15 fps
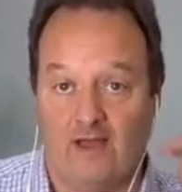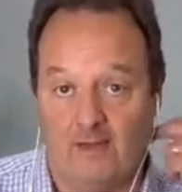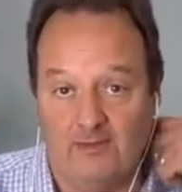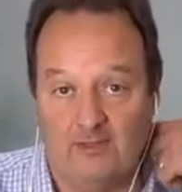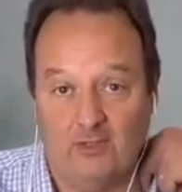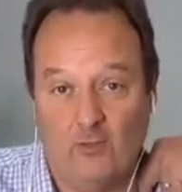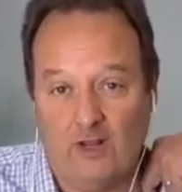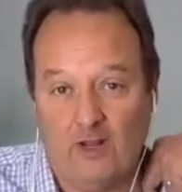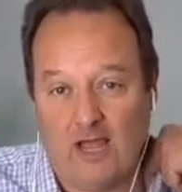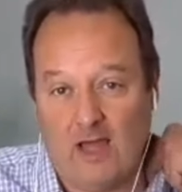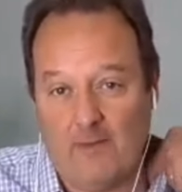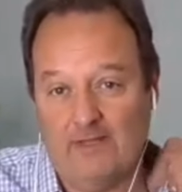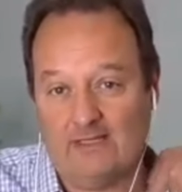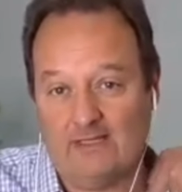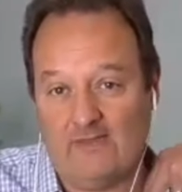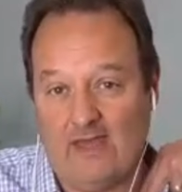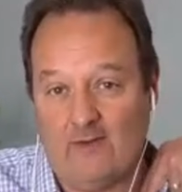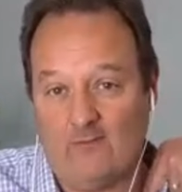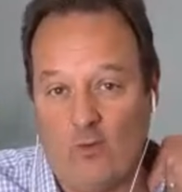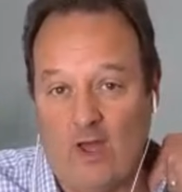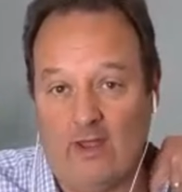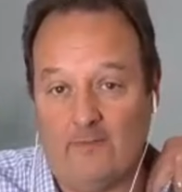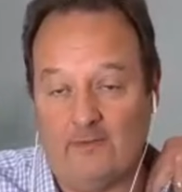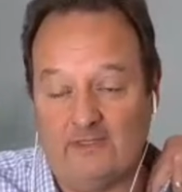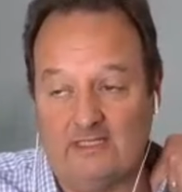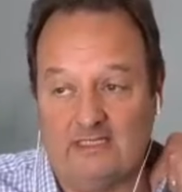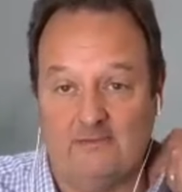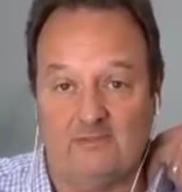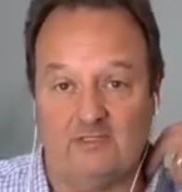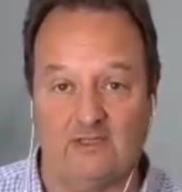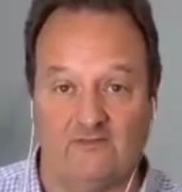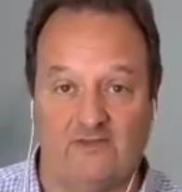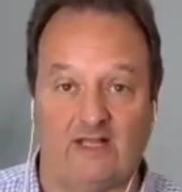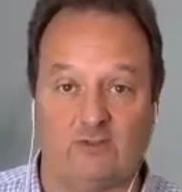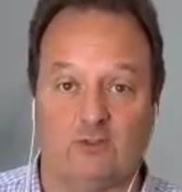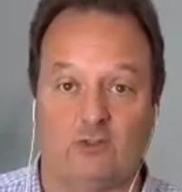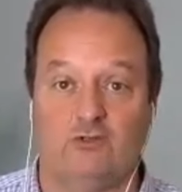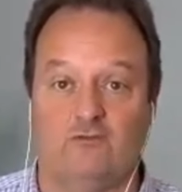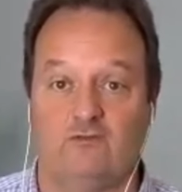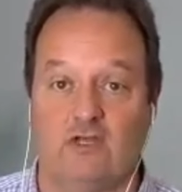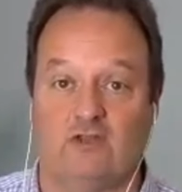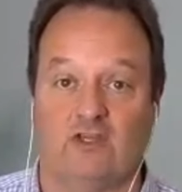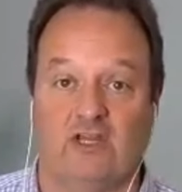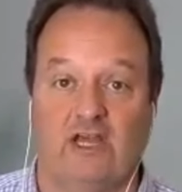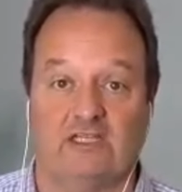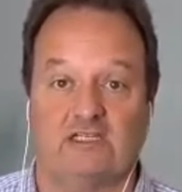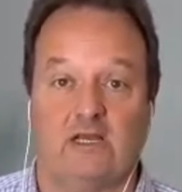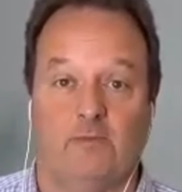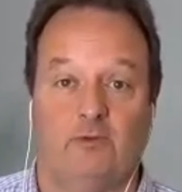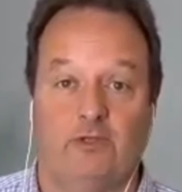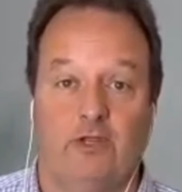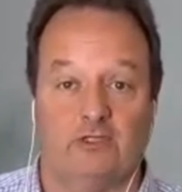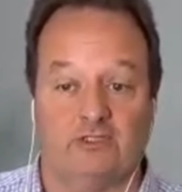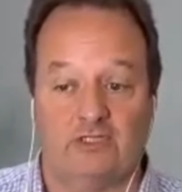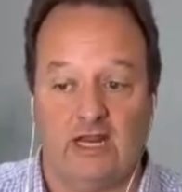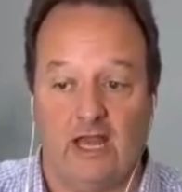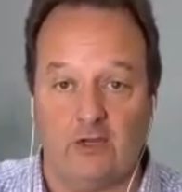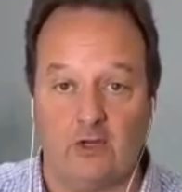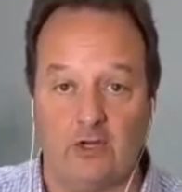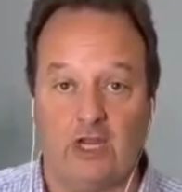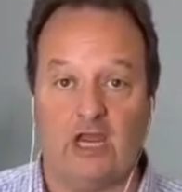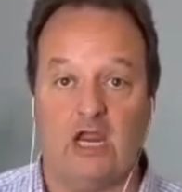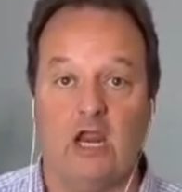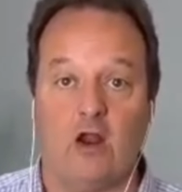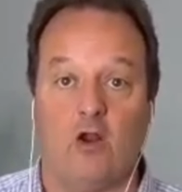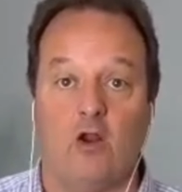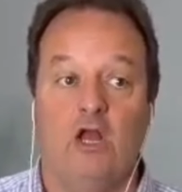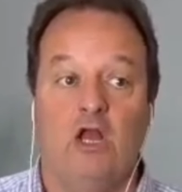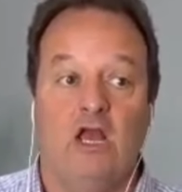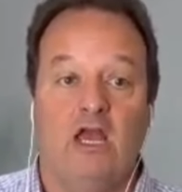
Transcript: I mean, you want to comment on that, Wyatt? Because it seems as if that's what you've done the last couple of years, and now you're here.